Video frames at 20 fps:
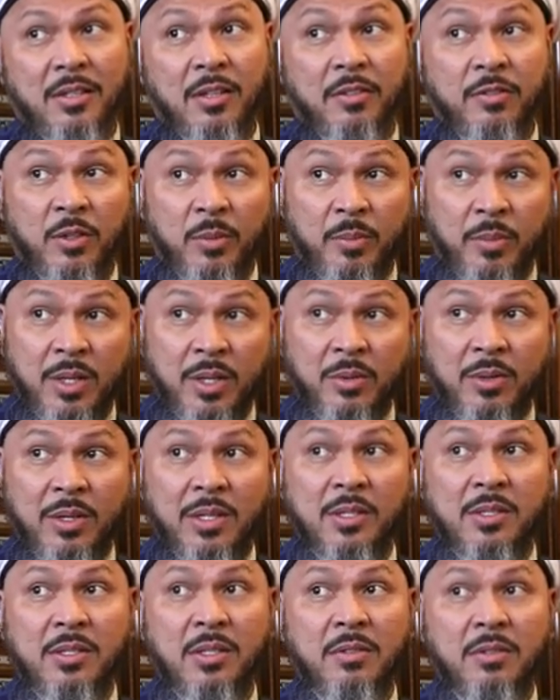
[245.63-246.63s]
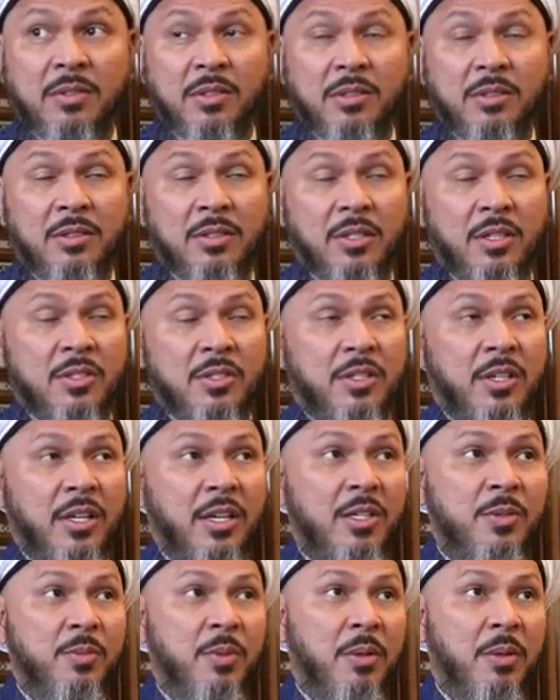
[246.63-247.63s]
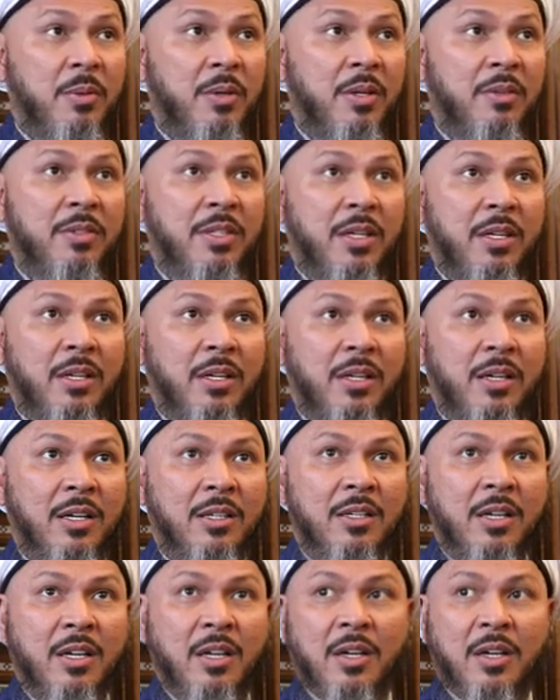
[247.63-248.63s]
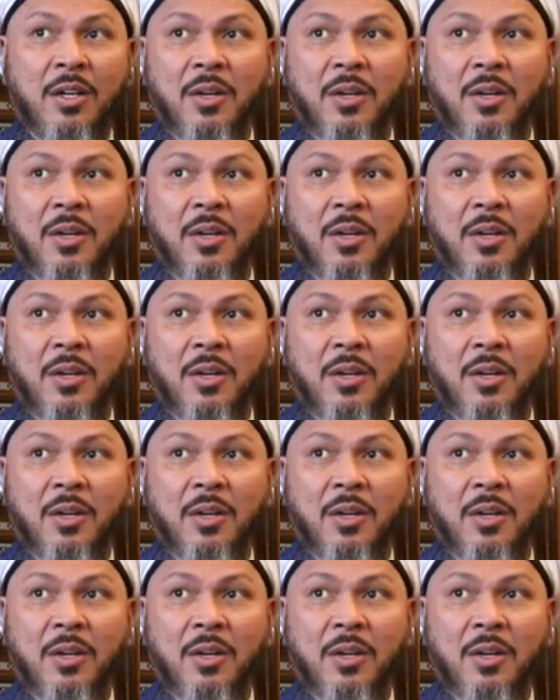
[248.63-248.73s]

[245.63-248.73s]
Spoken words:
They forbid what is evil. These days, people of Tariqat,